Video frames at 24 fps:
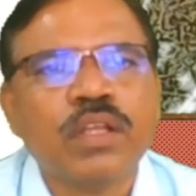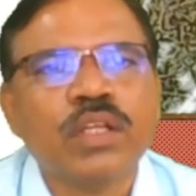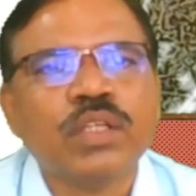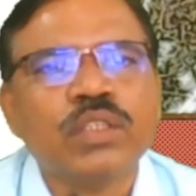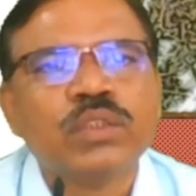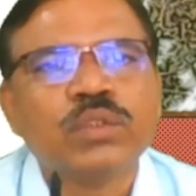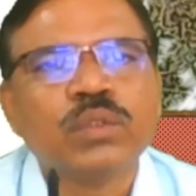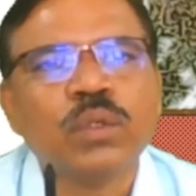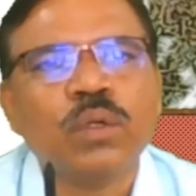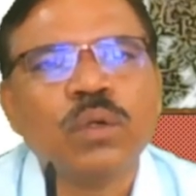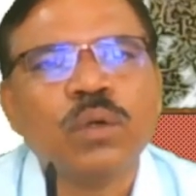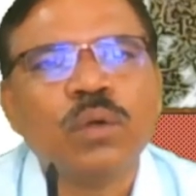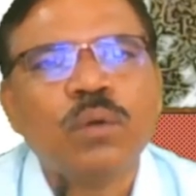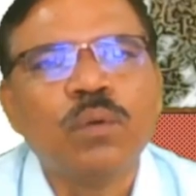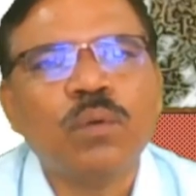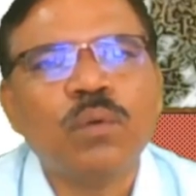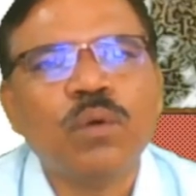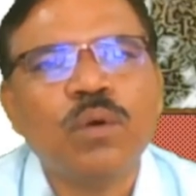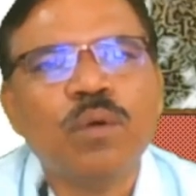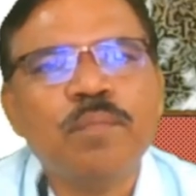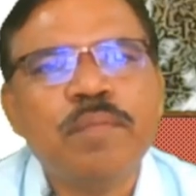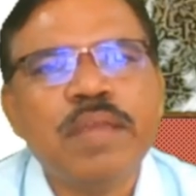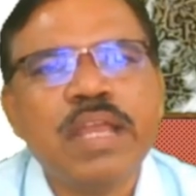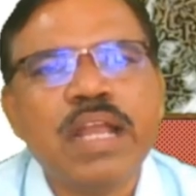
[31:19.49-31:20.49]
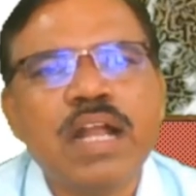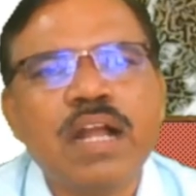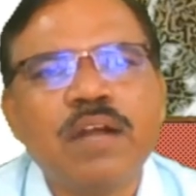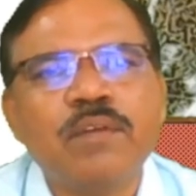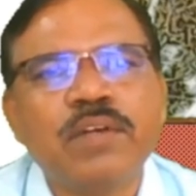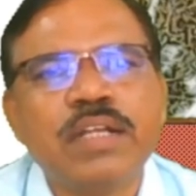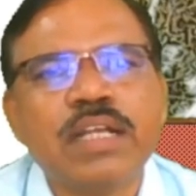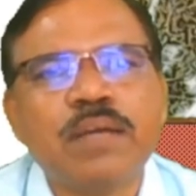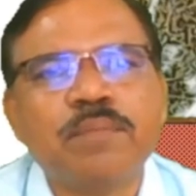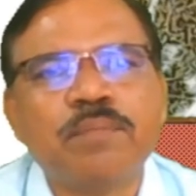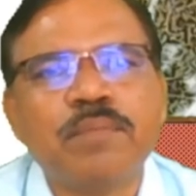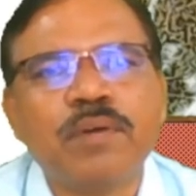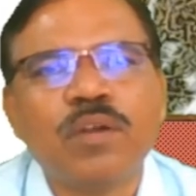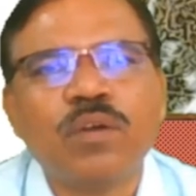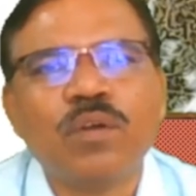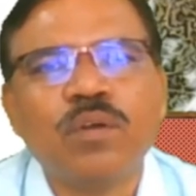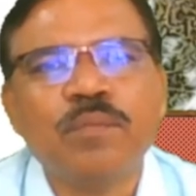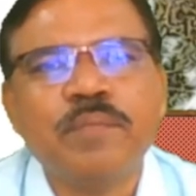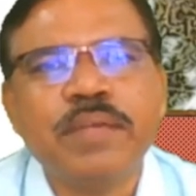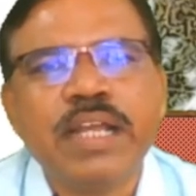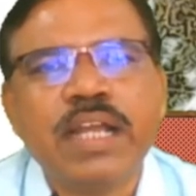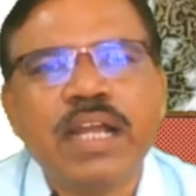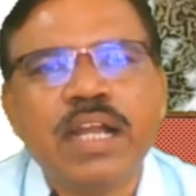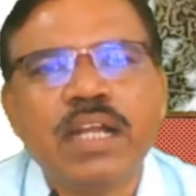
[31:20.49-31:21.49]
So omega 1 upon
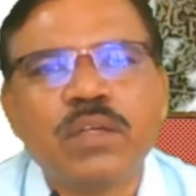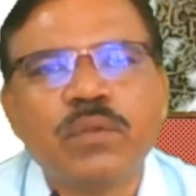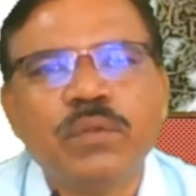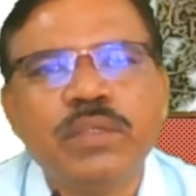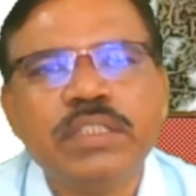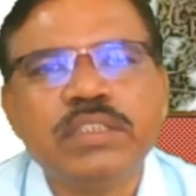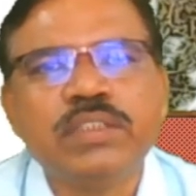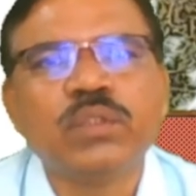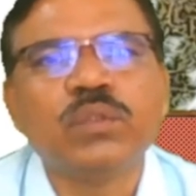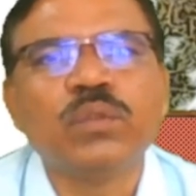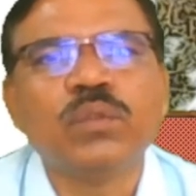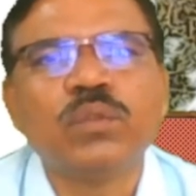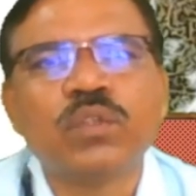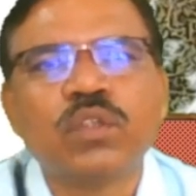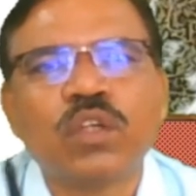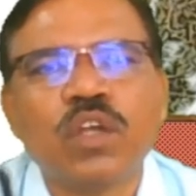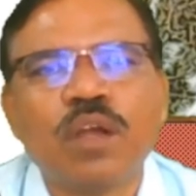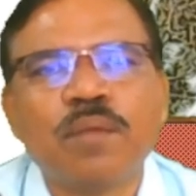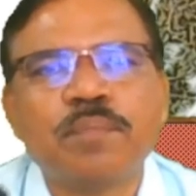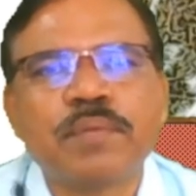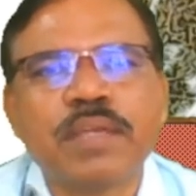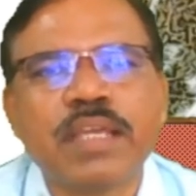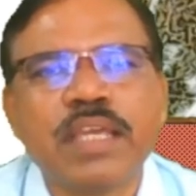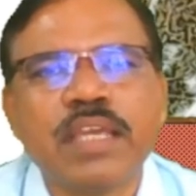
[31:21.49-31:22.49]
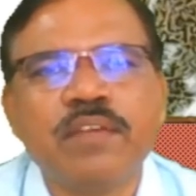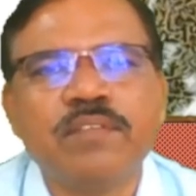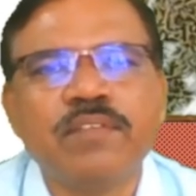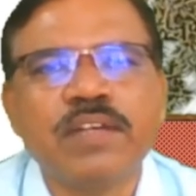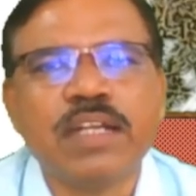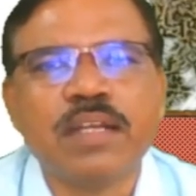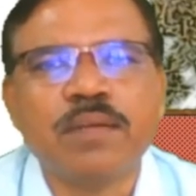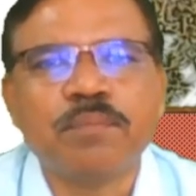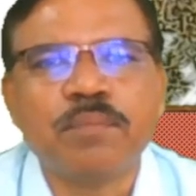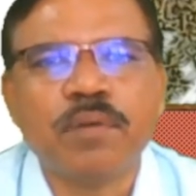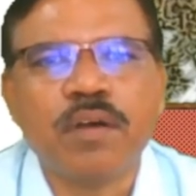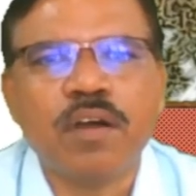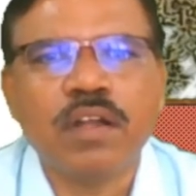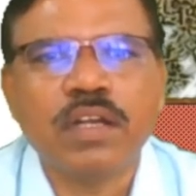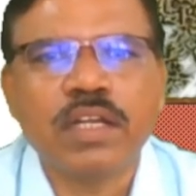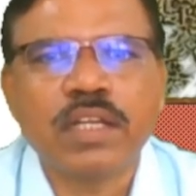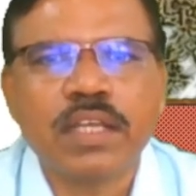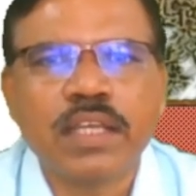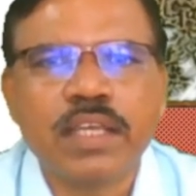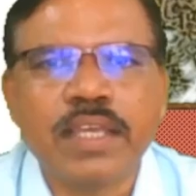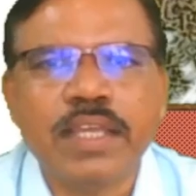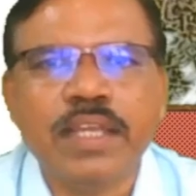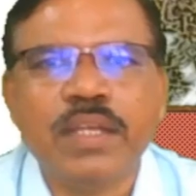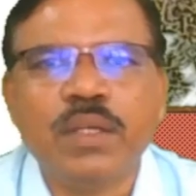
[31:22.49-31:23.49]
omega 2 is root of k1 upon
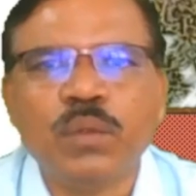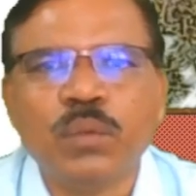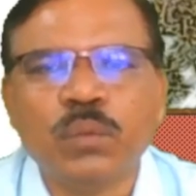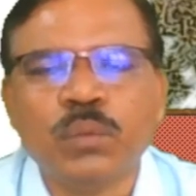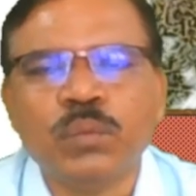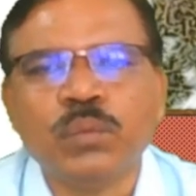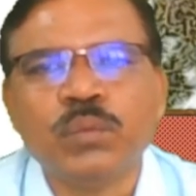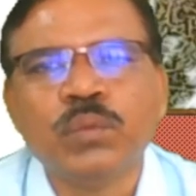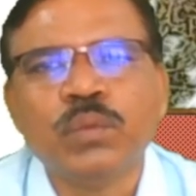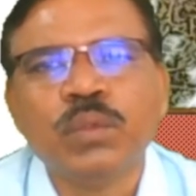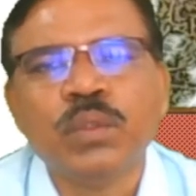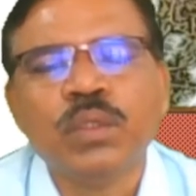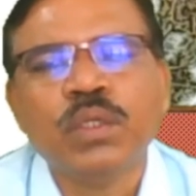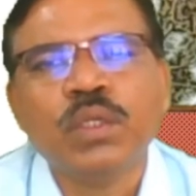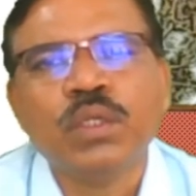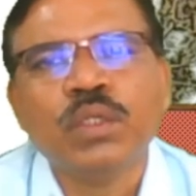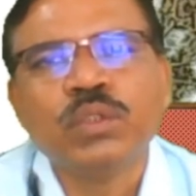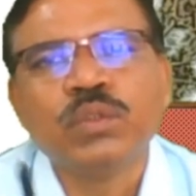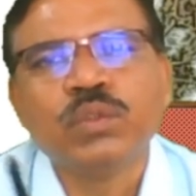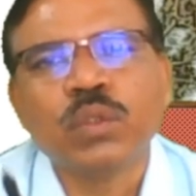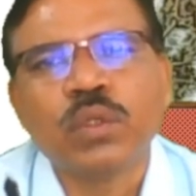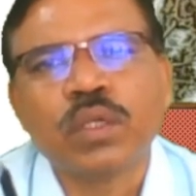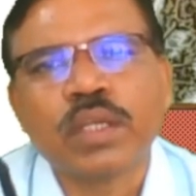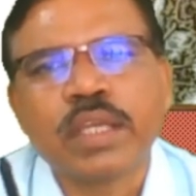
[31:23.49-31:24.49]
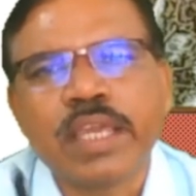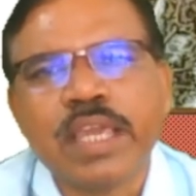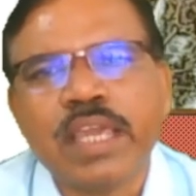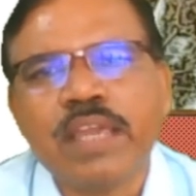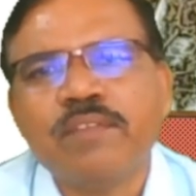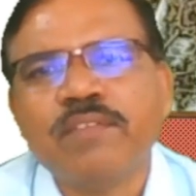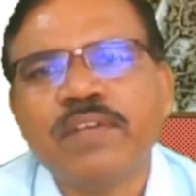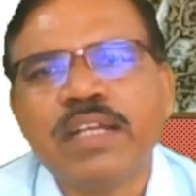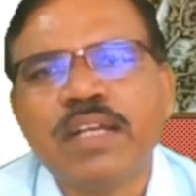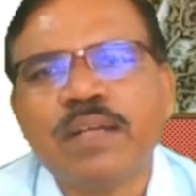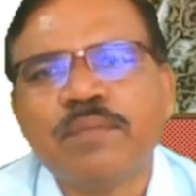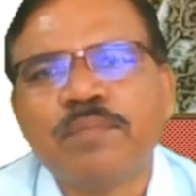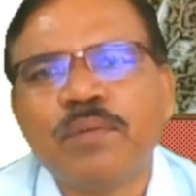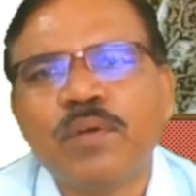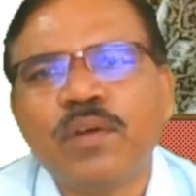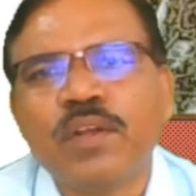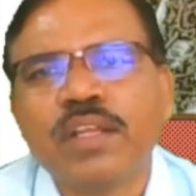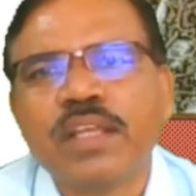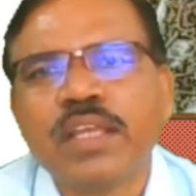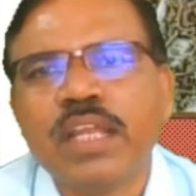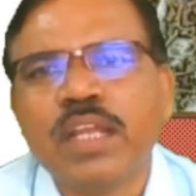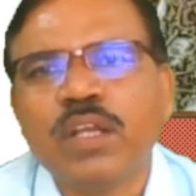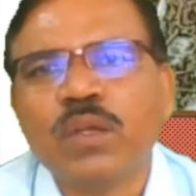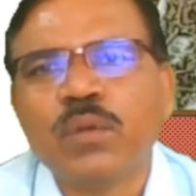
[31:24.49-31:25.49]
k2. So k1
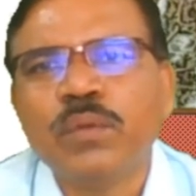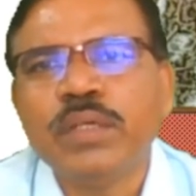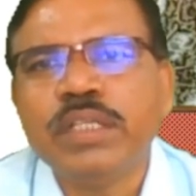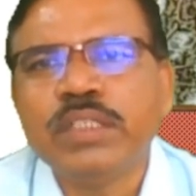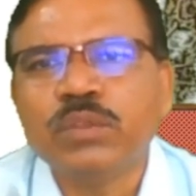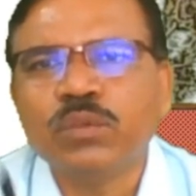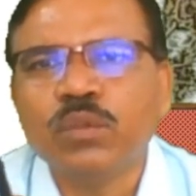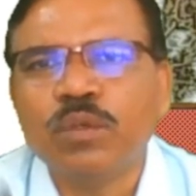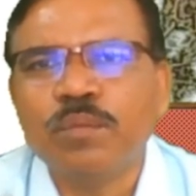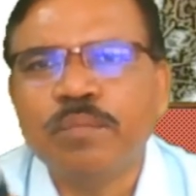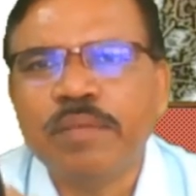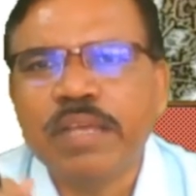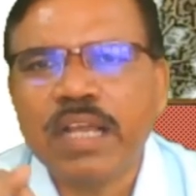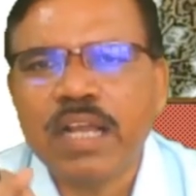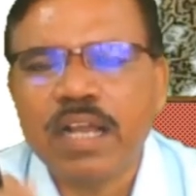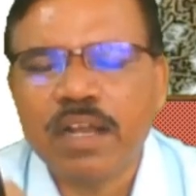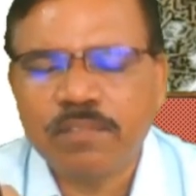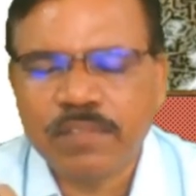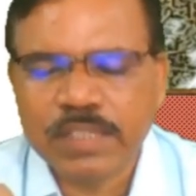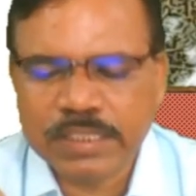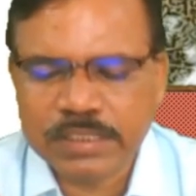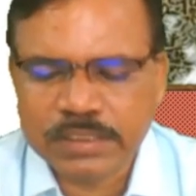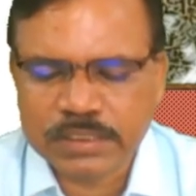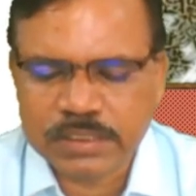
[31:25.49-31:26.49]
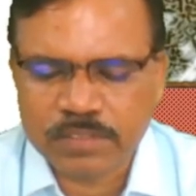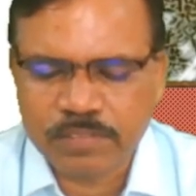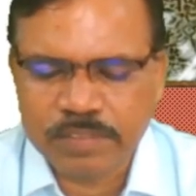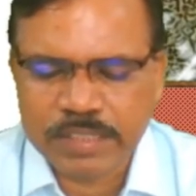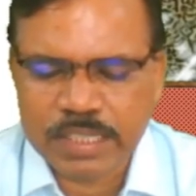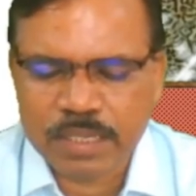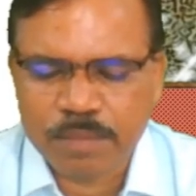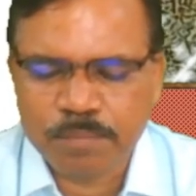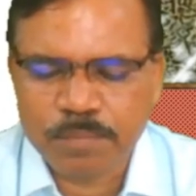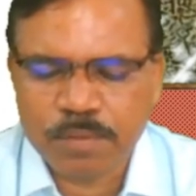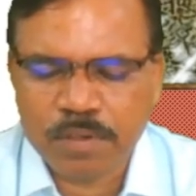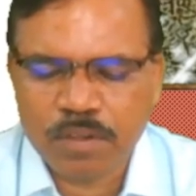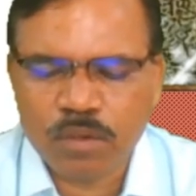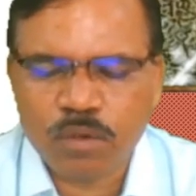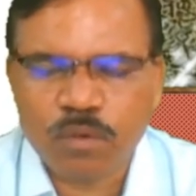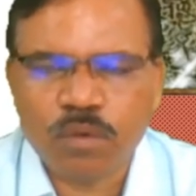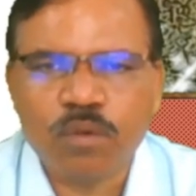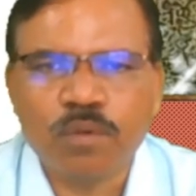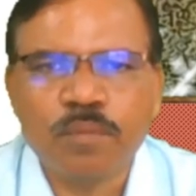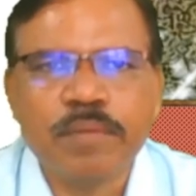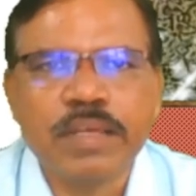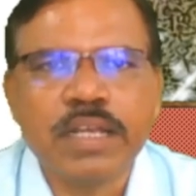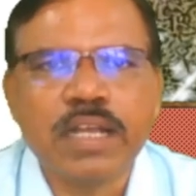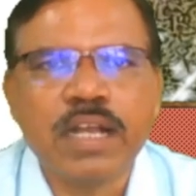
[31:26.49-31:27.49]
upon k2 is omega 1 square upon
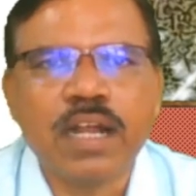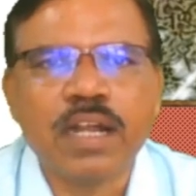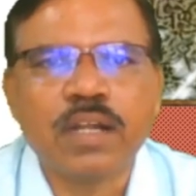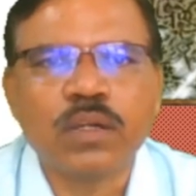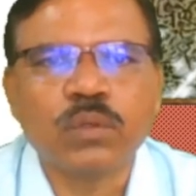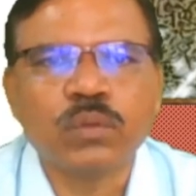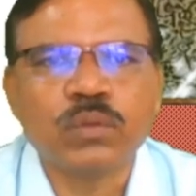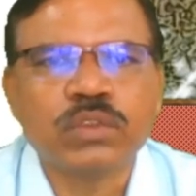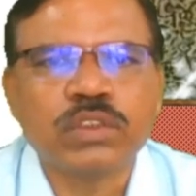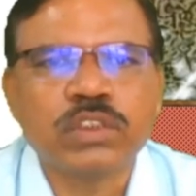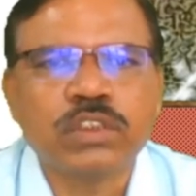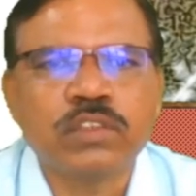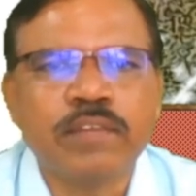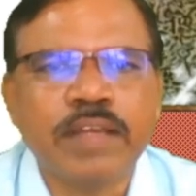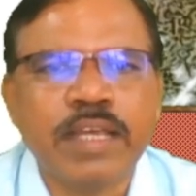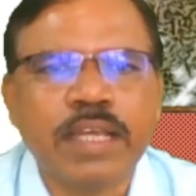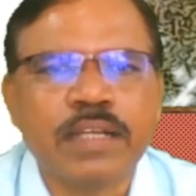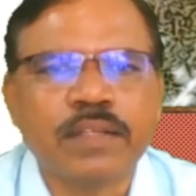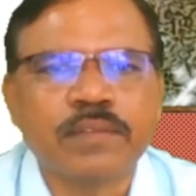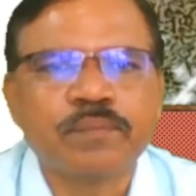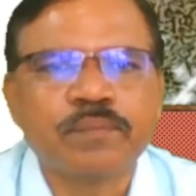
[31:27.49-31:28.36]
omega 2 square.